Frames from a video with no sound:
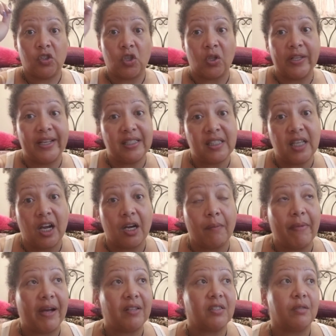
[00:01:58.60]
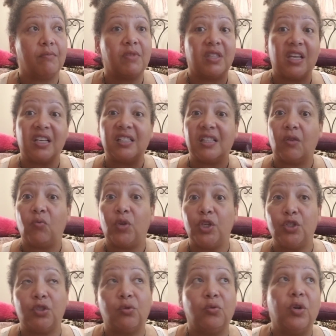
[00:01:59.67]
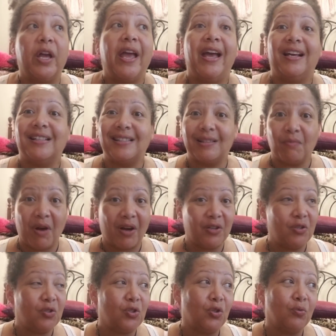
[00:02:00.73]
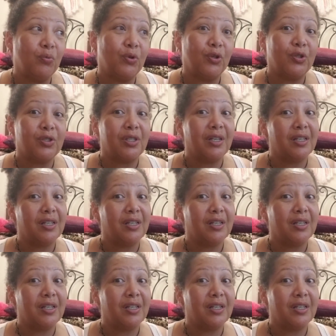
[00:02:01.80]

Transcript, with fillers: So let's talk about some things that we do as small YouTubers,